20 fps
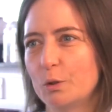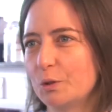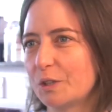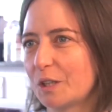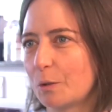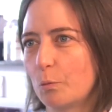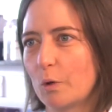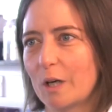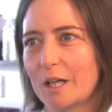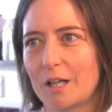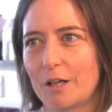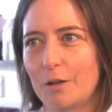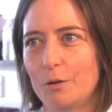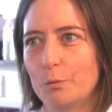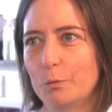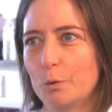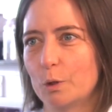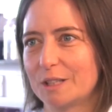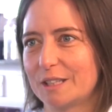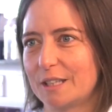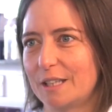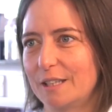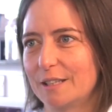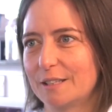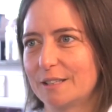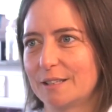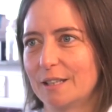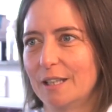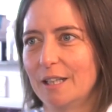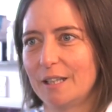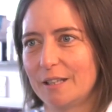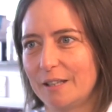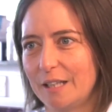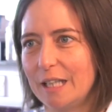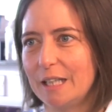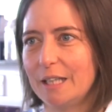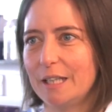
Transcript: we can work out what it is they